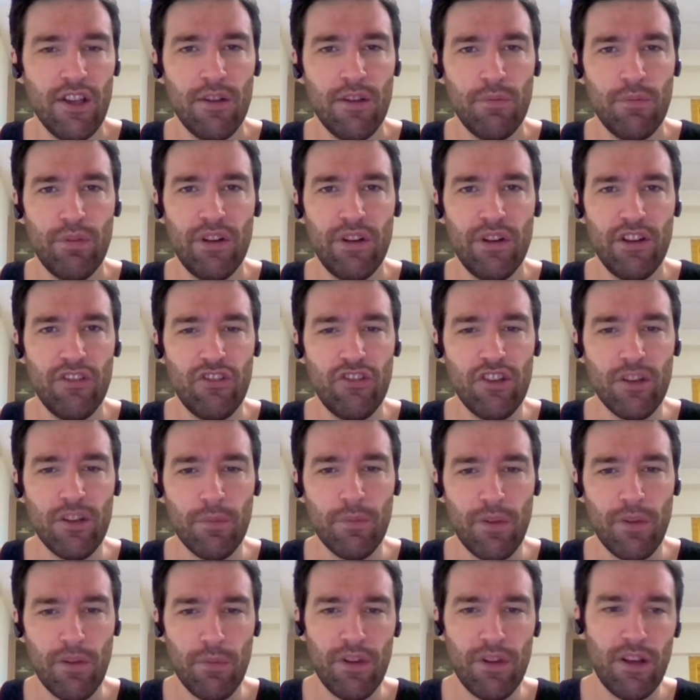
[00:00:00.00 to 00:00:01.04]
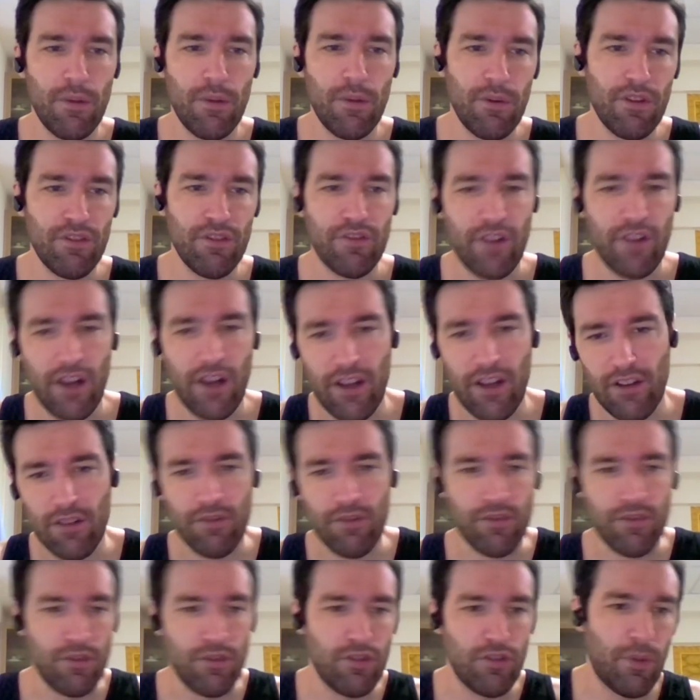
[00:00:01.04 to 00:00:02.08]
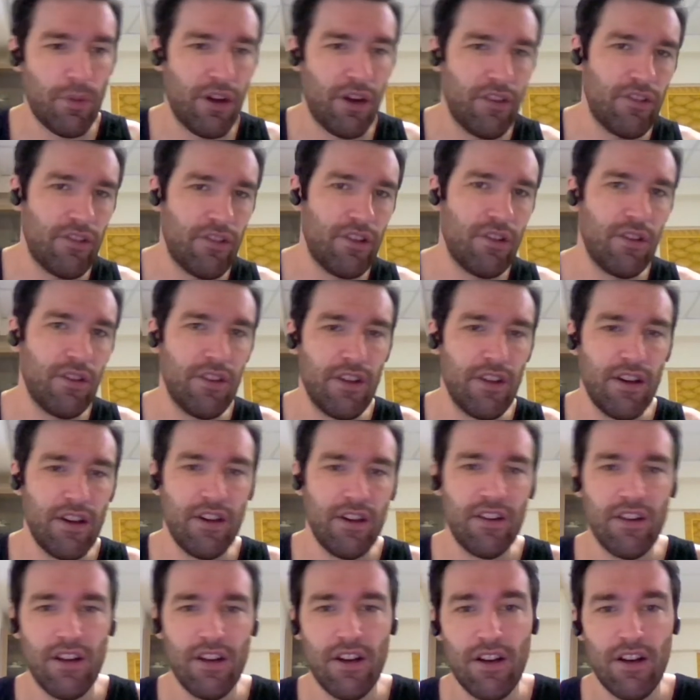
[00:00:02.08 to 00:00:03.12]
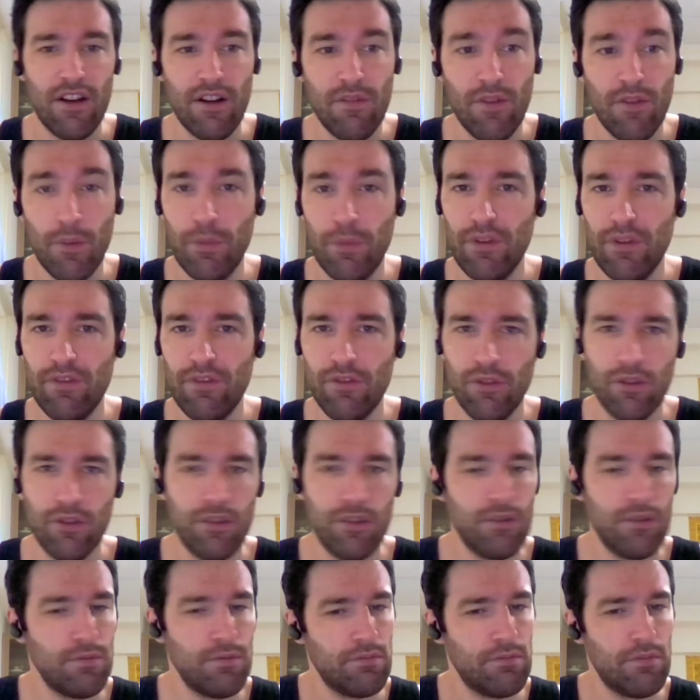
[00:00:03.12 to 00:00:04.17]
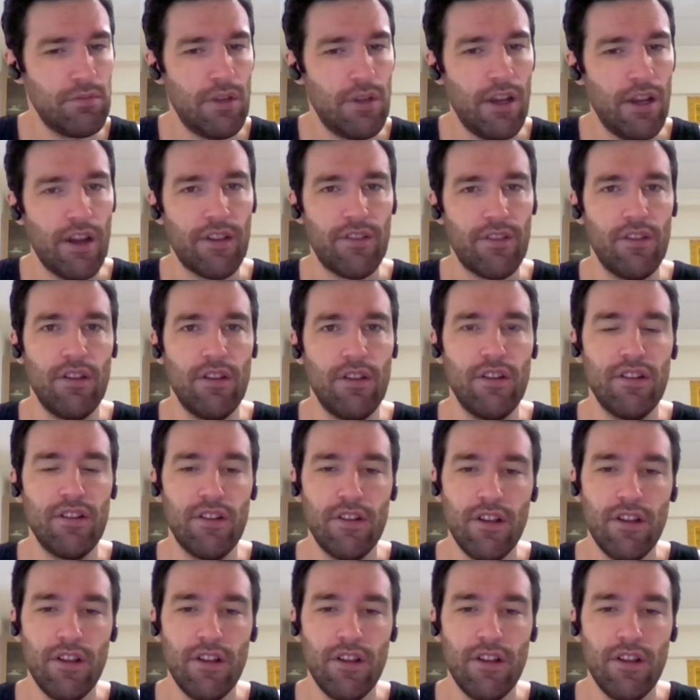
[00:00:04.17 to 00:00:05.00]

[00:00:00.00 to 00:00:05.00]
pretty cheap. I've been able to find a few spots here and there. The beef noodle, excellent.